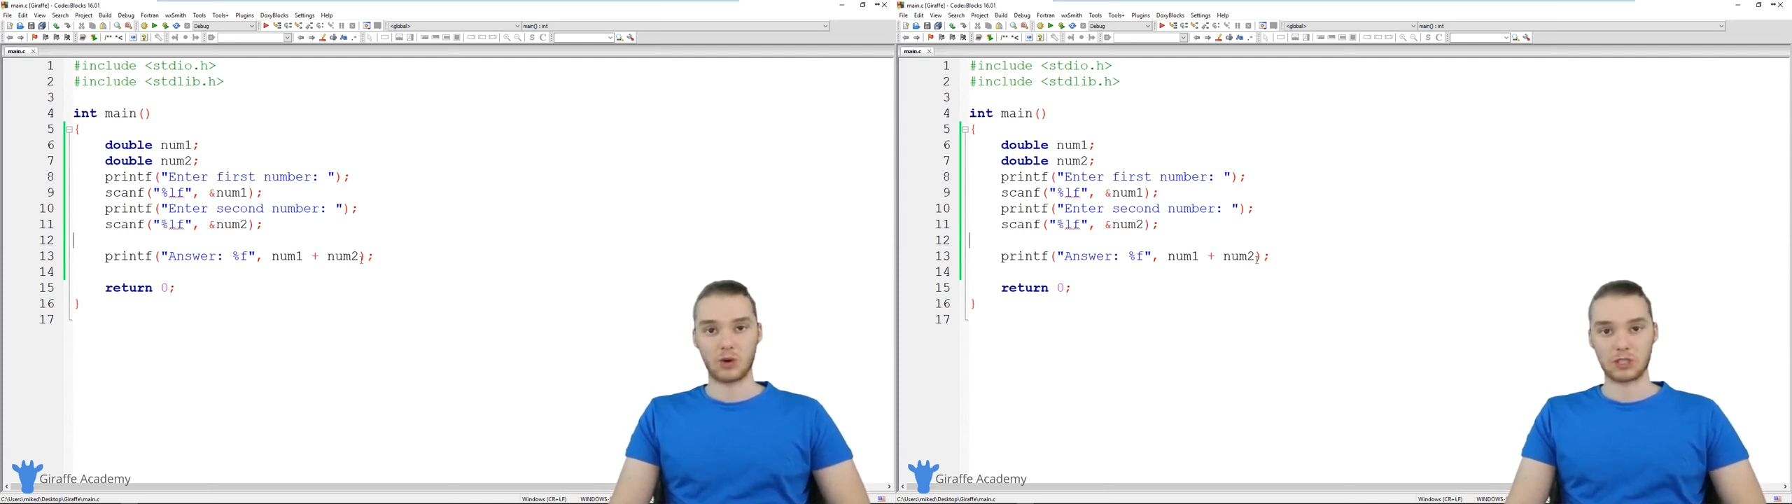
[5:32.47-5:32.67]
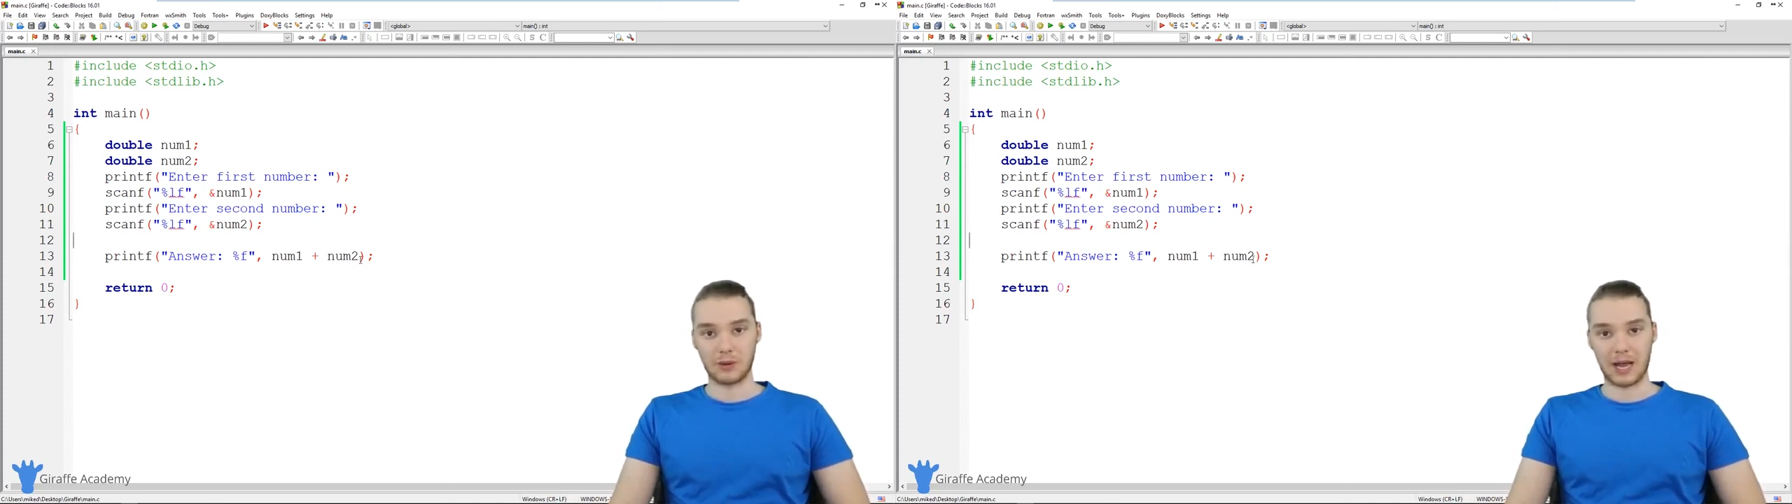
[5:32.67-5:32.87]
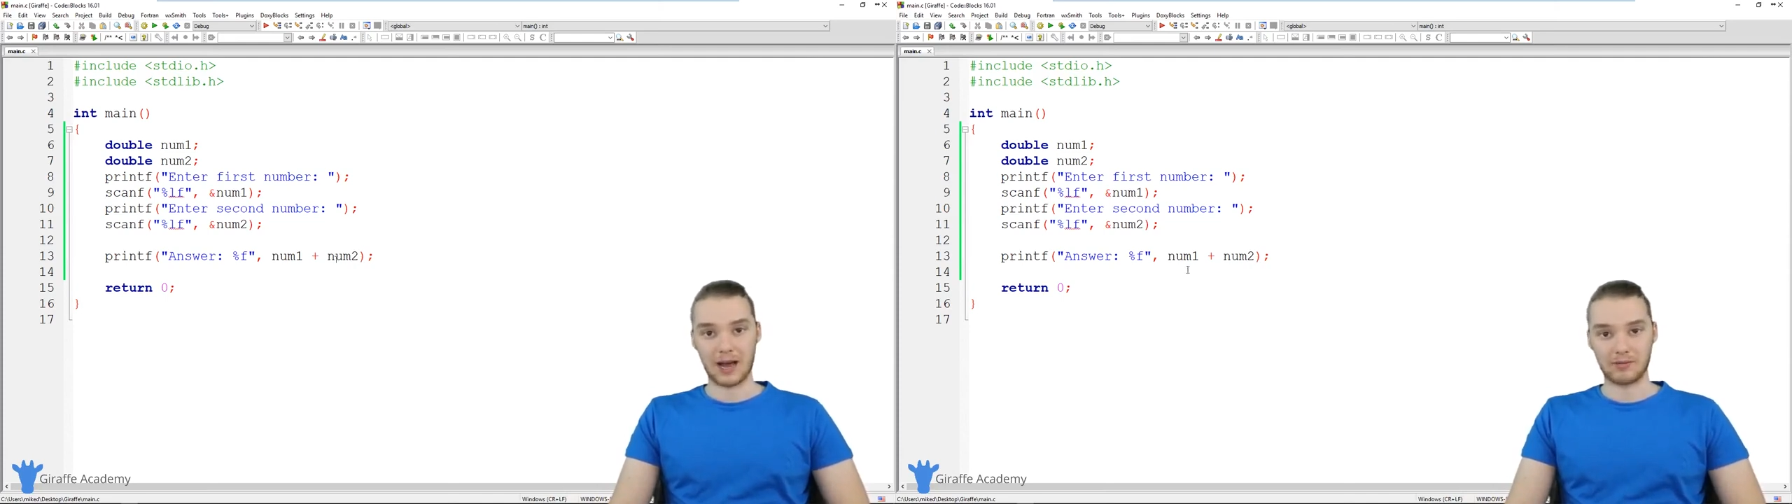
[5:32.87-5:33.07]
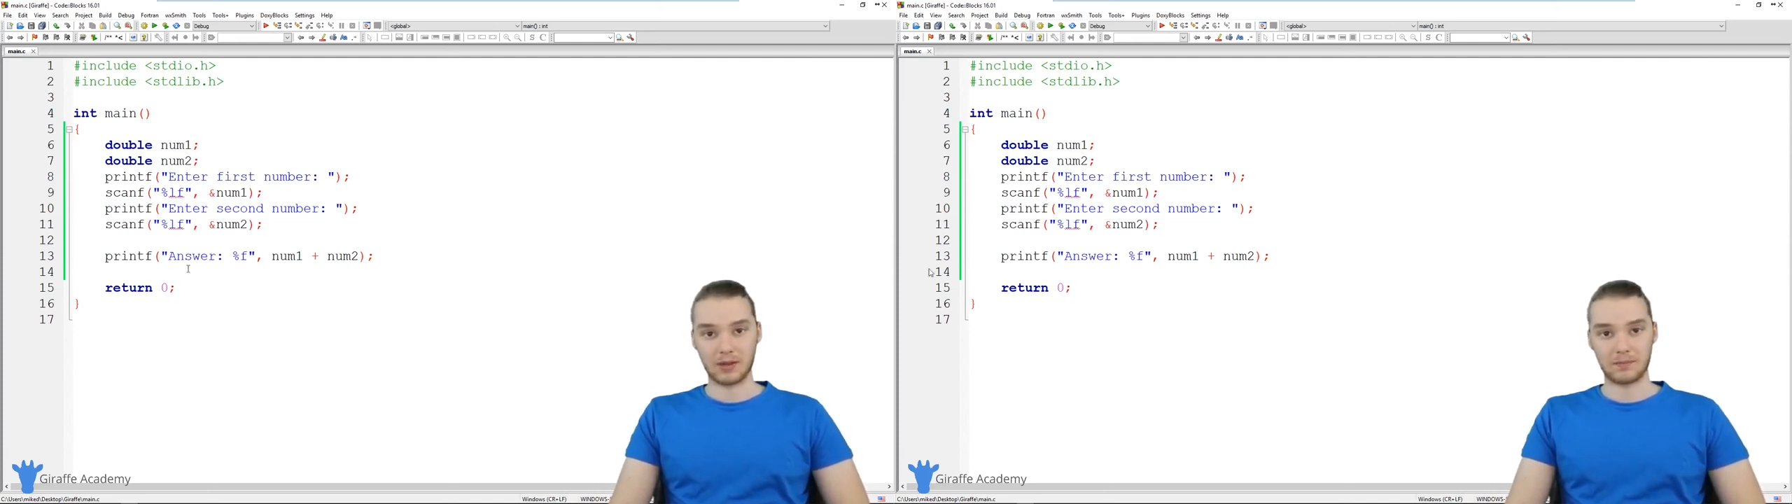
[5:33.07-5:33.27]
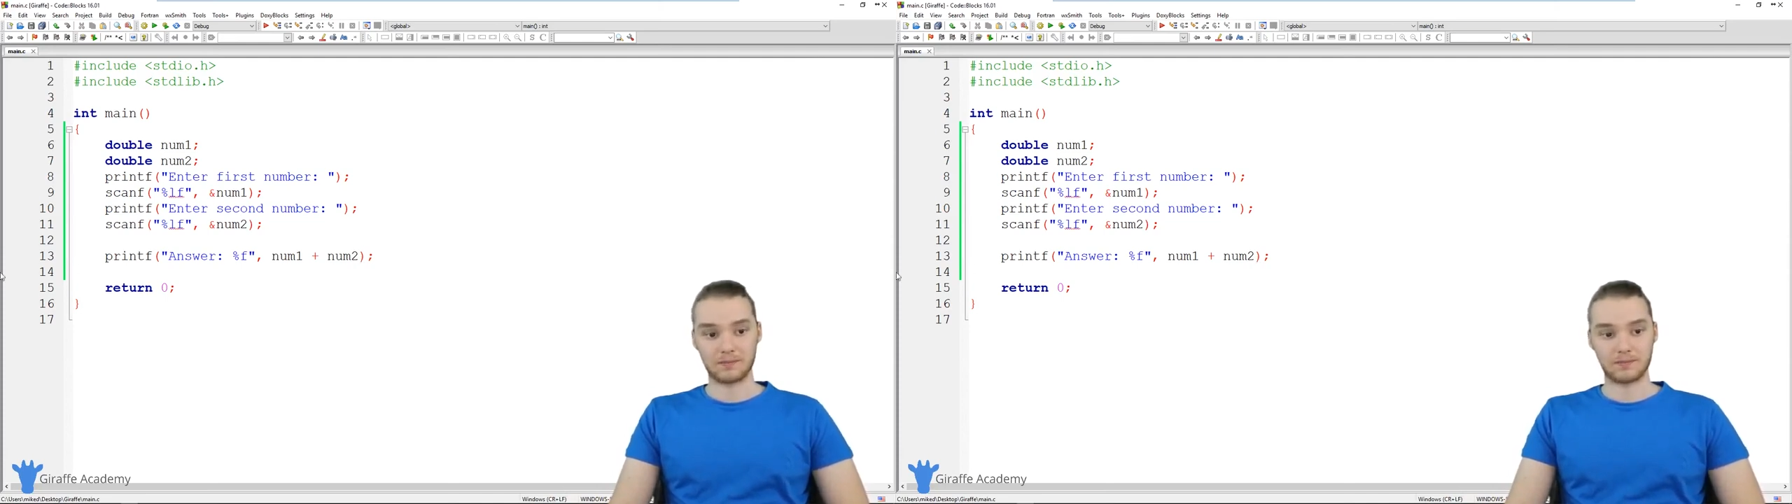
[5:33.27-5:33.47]
once we
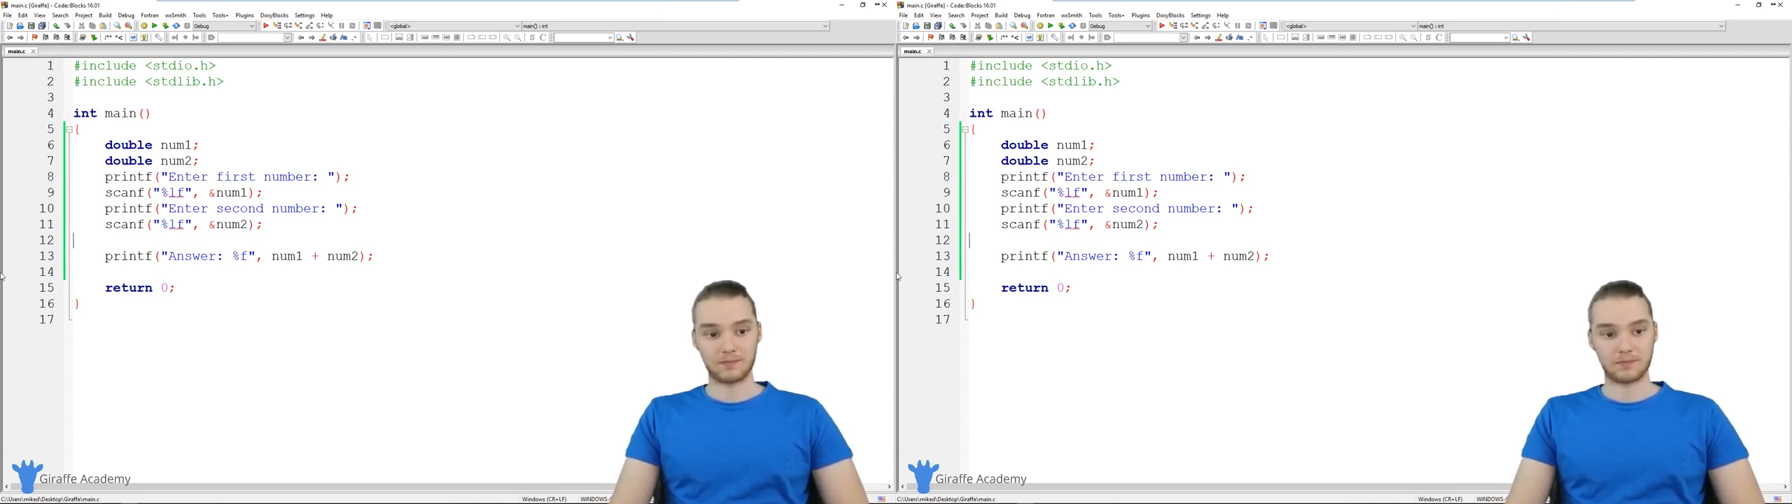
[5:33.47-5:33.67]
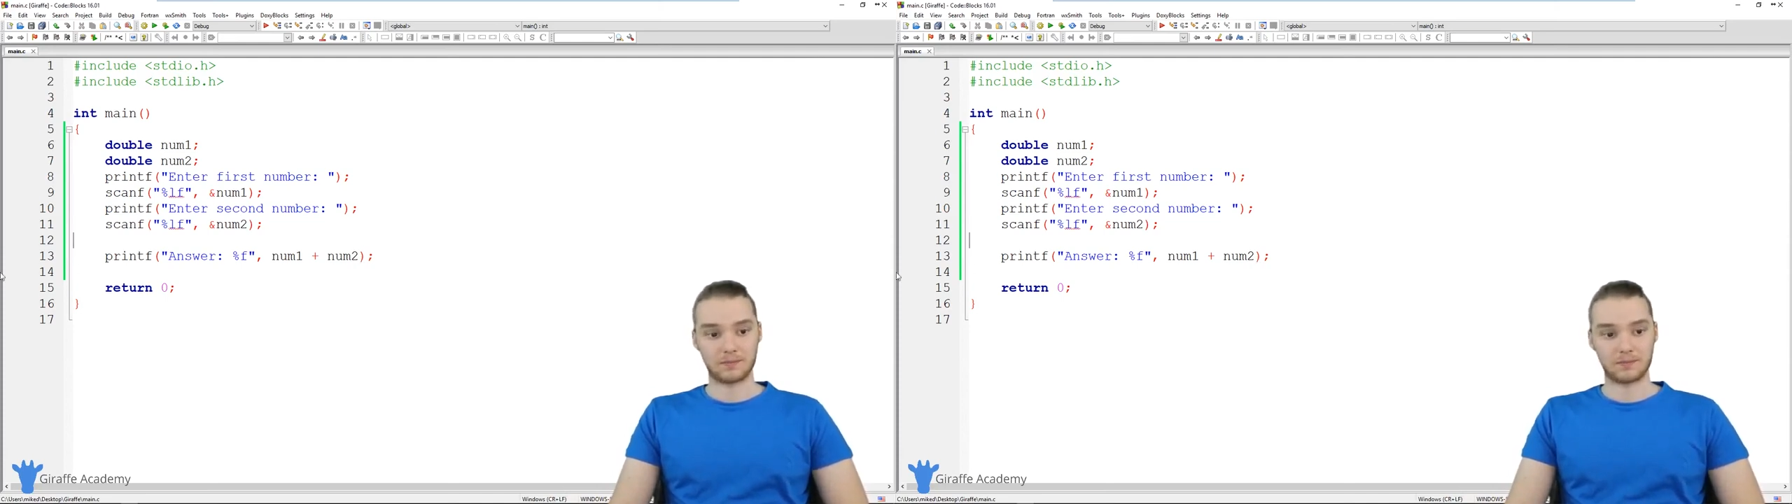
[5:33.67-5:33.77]
have them.